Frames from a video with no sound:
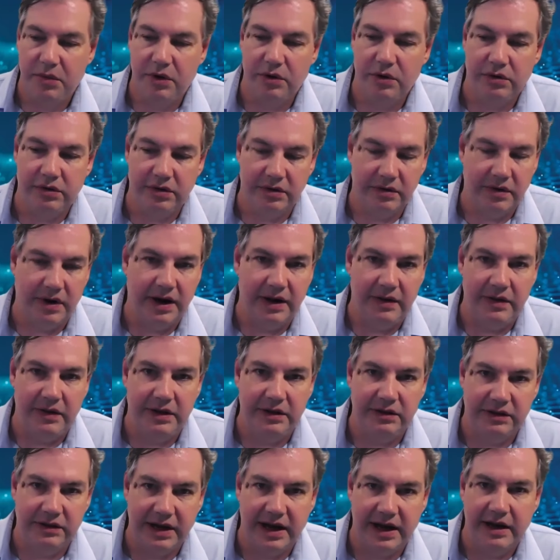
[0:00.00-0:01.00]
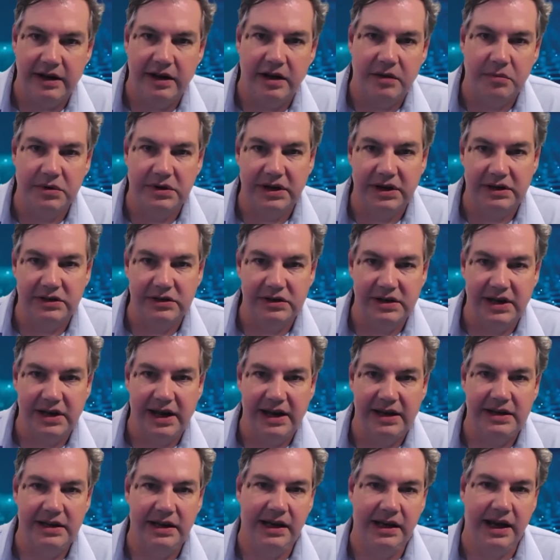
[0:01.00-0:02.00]
built around this cardioprotection
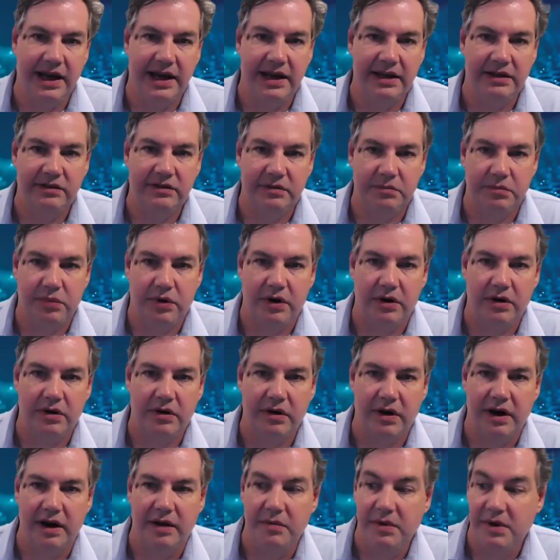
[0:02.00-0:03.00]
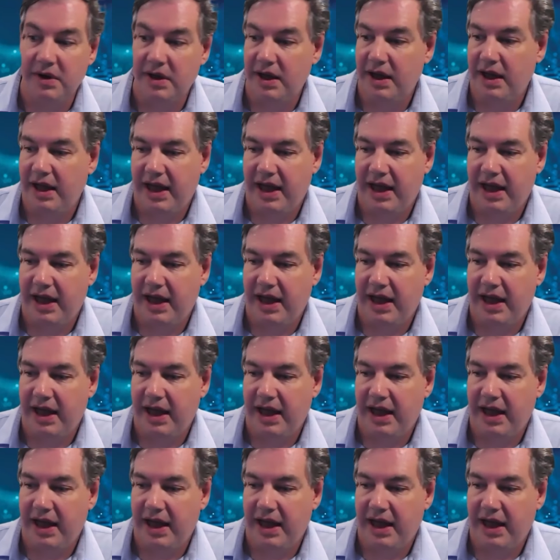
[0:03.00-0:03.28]
anti-cancer program.